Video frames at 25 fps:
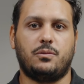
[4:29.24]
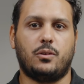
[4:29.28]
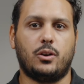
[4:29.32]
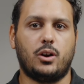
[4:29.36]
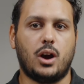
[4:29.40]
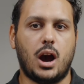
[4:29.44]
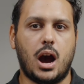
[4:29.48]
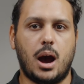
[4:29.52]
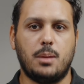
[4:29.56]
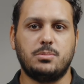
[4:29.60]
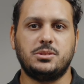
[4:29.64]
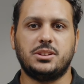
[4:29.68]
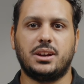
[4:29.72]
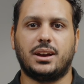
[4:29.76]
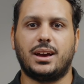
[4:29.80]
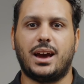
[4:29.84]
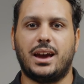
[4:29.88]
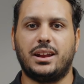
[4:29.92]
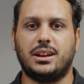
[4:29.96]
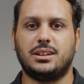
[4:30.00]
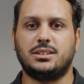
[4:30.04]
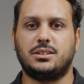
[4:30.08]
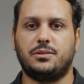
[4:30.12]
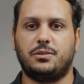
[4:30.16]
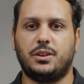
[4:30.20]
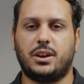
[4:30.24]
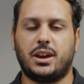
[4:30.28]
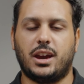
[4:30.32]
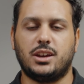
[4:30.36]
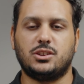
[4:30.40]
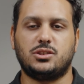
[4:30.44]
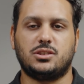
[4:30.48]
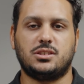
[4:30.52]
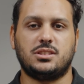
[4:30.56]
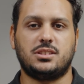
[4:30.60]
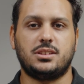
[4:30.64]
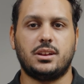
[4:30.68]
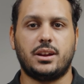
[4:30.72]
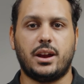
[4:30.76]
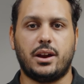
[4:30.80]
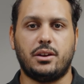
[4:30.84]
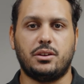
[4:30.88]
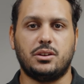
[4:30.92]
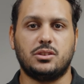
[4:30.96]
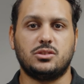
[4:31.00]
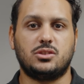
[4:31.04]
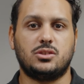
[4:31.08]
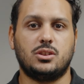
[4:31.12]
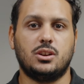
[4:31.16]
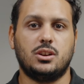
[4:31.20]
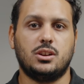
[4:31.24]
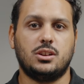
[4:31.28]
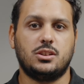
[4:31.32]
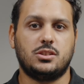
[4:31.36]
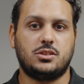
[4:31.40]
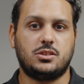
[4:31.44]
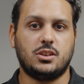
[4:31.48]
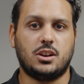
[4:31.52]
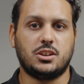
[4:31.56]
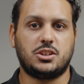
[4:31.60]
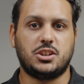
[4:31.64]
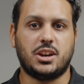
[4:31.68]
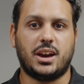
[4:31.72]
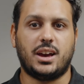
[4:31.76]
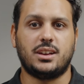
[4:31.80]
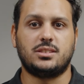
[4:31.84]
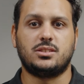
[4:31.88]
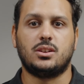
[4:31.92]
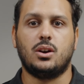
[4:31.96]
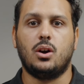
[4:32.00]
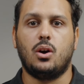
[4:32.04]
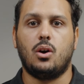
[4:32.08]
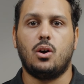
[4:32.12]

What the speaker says: for object identification scenarios such as